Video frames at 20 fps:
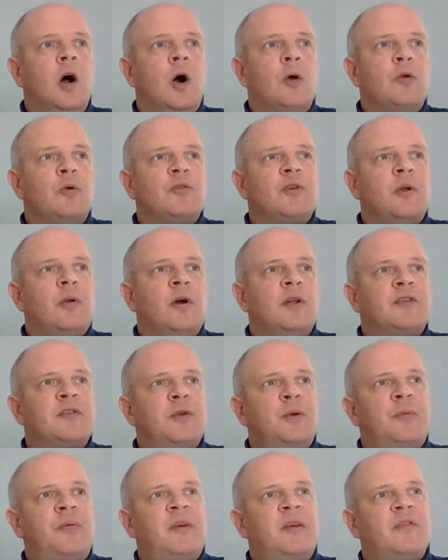I'd also like to
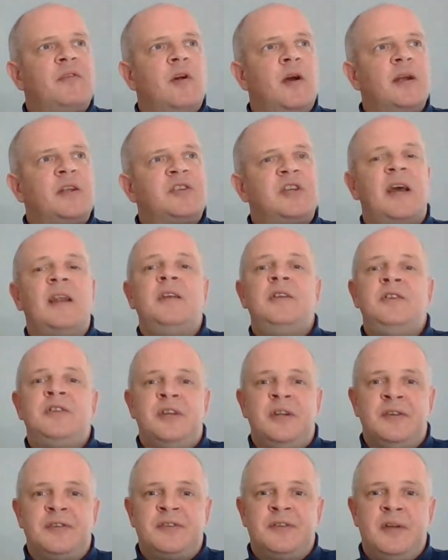do things like
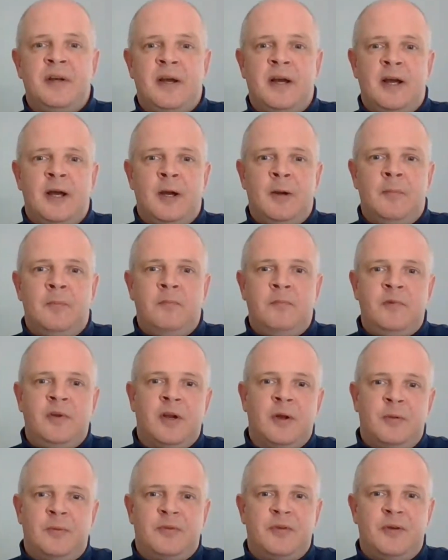challenges,
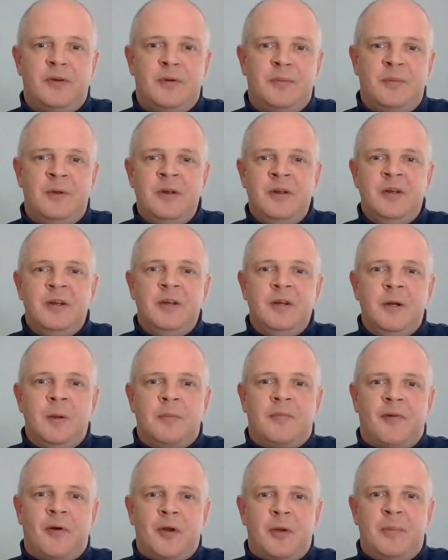to
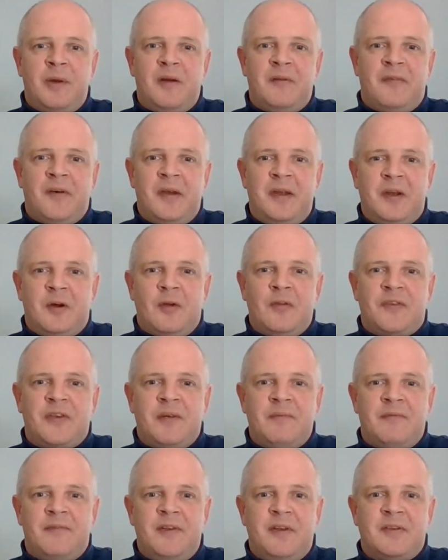provide a bit of funny
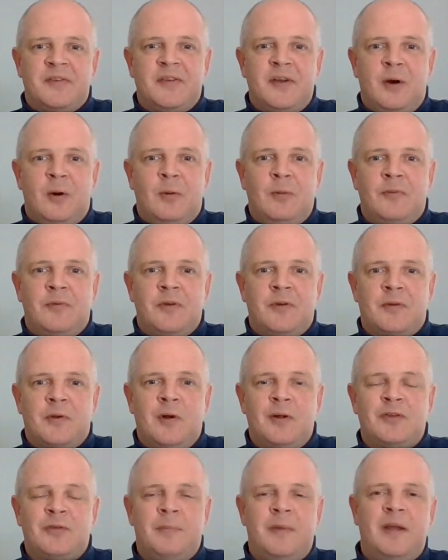content for yourselves. I'd
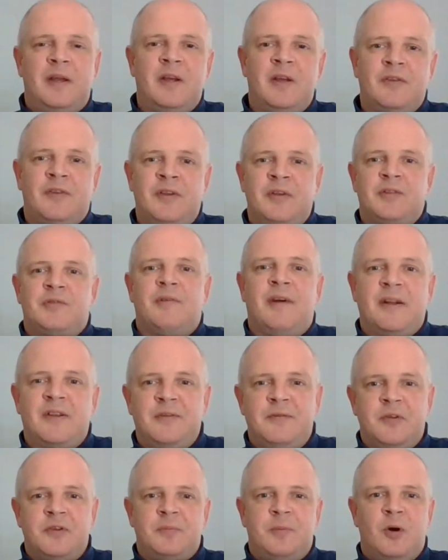like to make it as
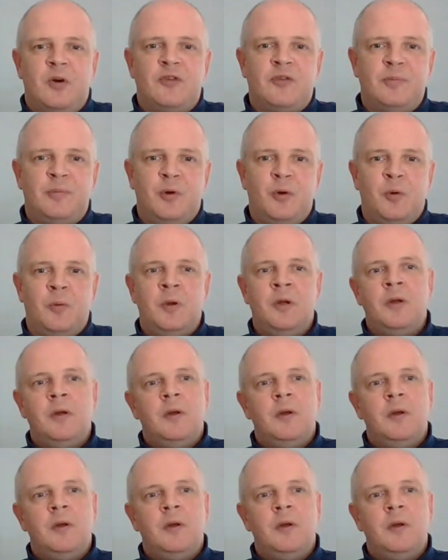interactive as possible.